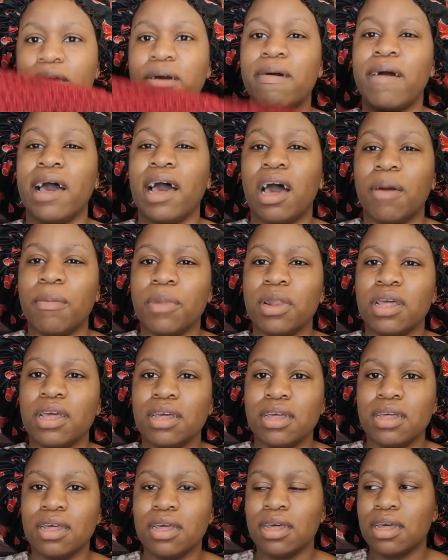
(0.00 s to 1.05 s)
know how
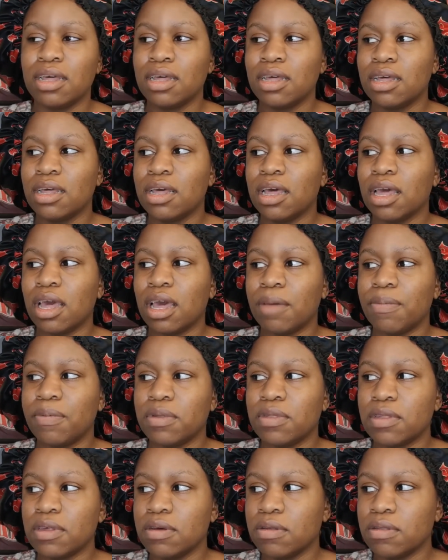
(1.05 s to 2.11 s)
many
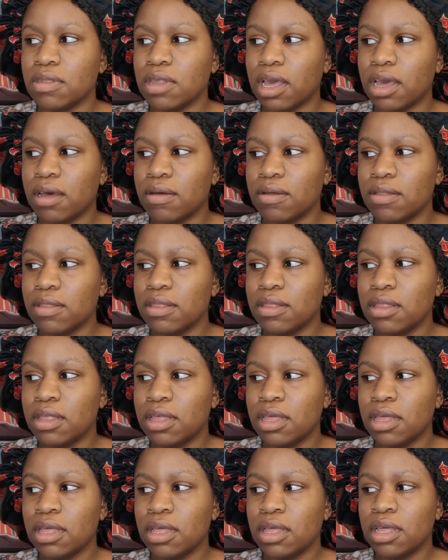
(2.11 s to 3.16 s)
episodes now.
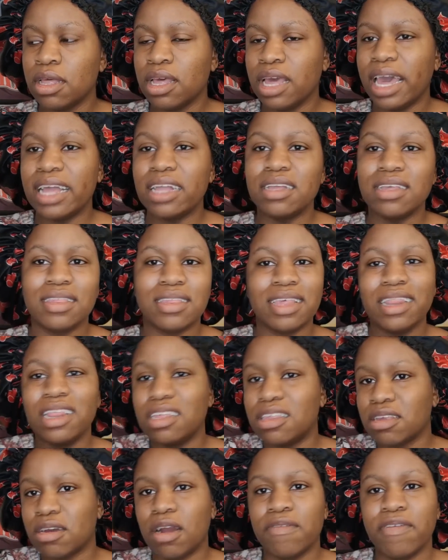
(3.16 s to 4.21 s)

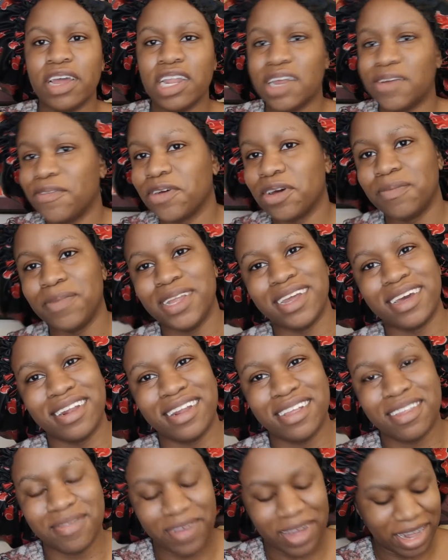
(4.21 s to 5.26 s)
This scarf ain't never gonna be done.
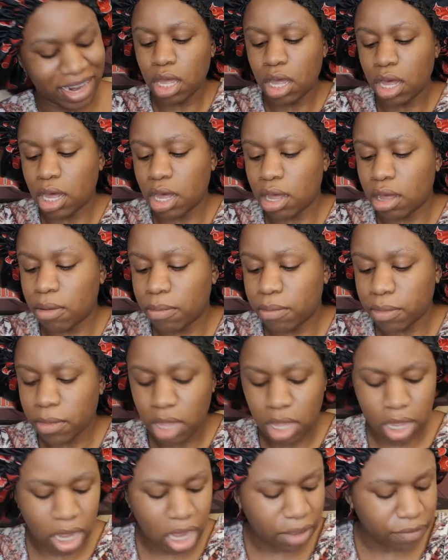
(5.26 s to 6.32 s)
It's fine.
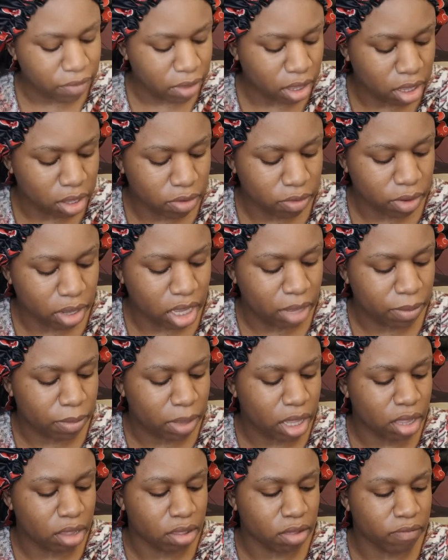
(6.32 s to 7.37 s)
Coffee and Kareem
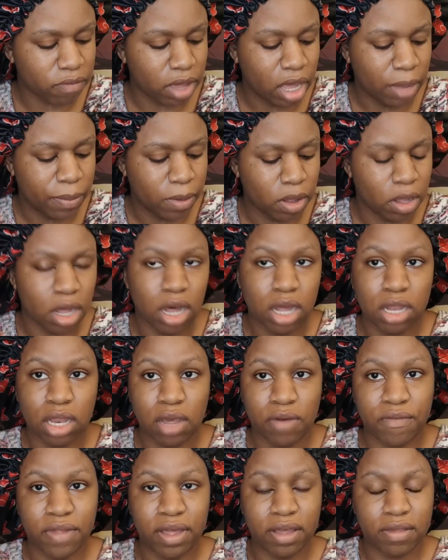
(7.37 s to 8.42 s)
is available on
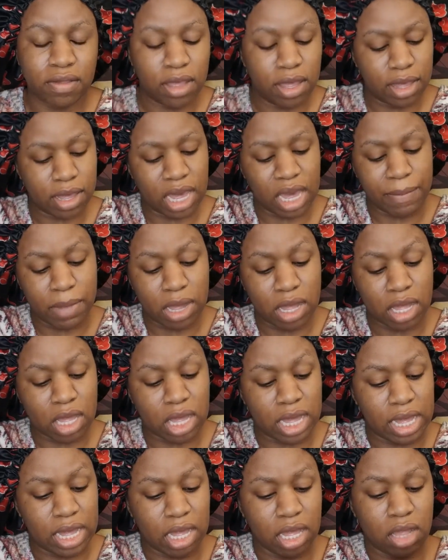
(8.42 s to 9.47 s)
Netflix. It came out
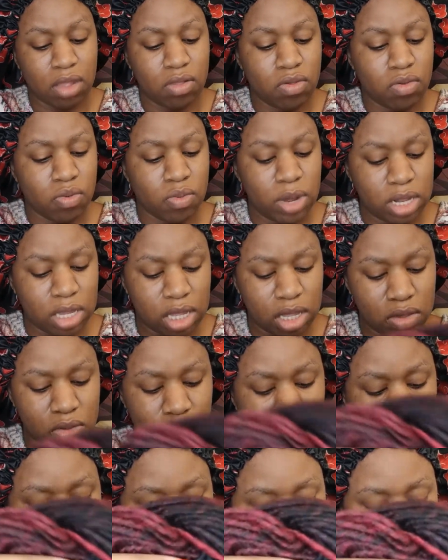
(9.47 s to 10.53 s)
in
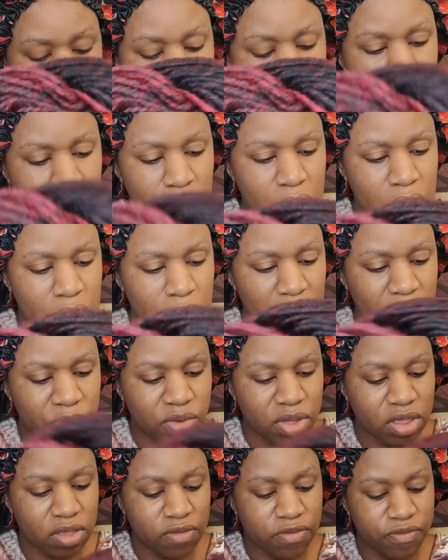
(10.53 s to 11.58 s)
2020. It
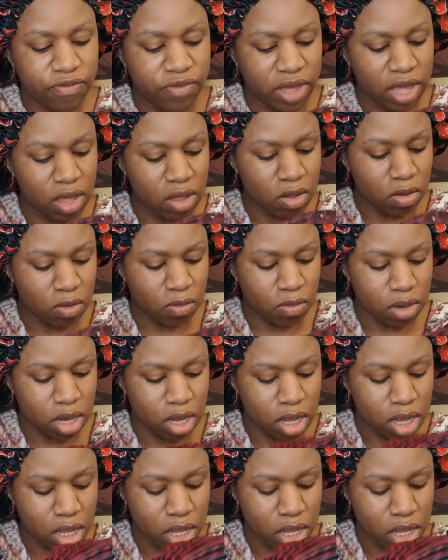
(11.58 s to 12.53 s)
was filmed,